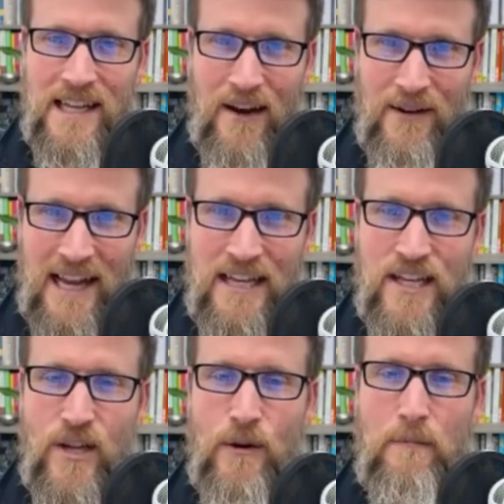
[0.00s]

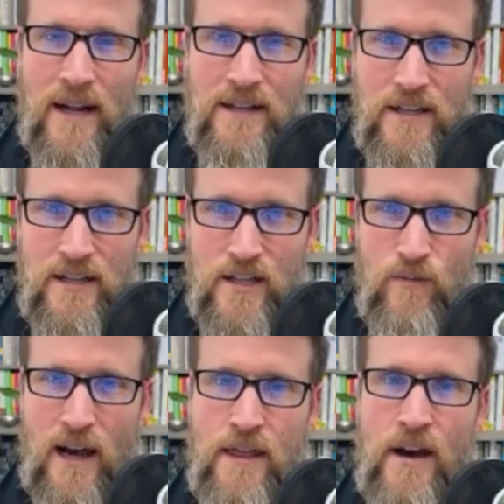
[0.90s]
into abundance
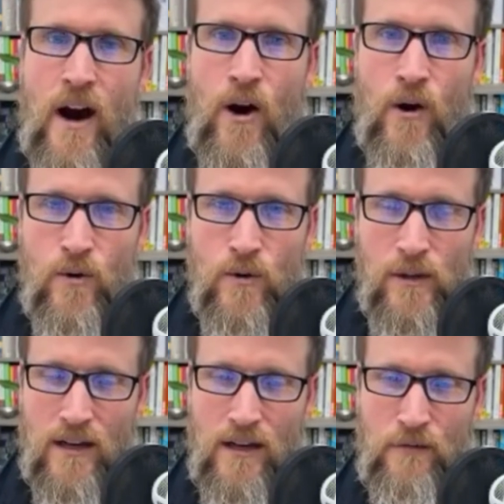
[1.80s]
where the whole
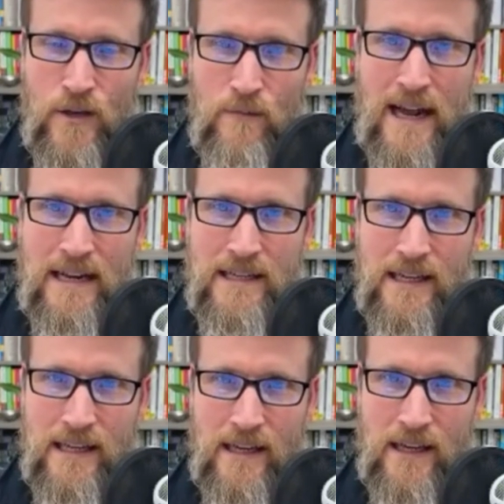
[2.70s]
of humanity